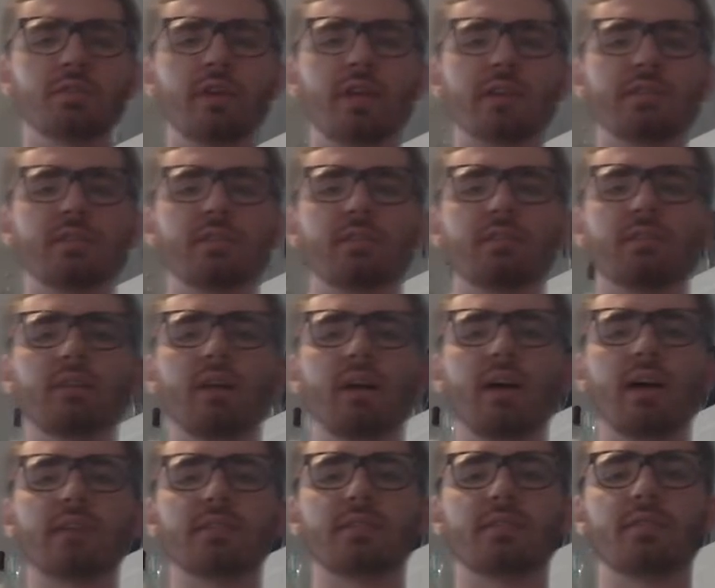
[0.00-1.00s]
as
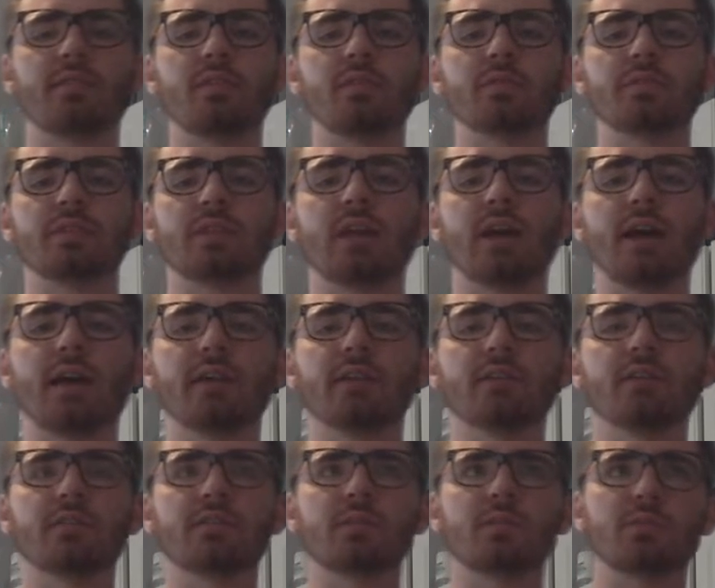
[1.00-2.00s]
if it was an
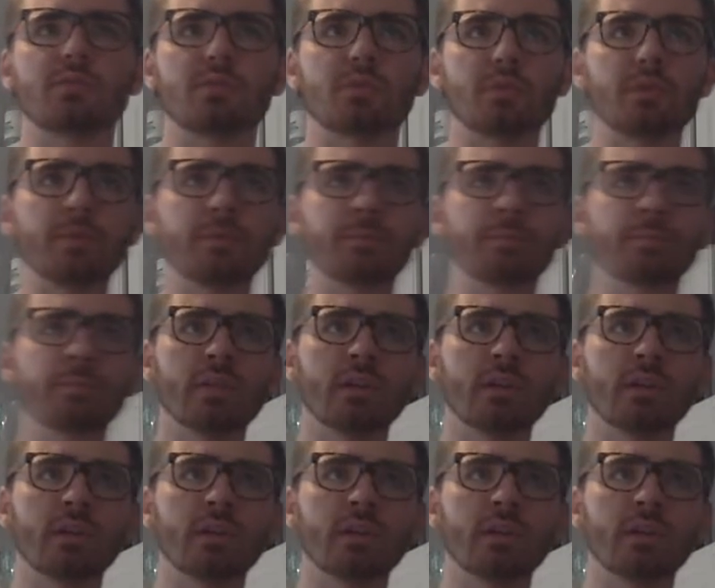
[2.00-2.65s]
idol of some sort.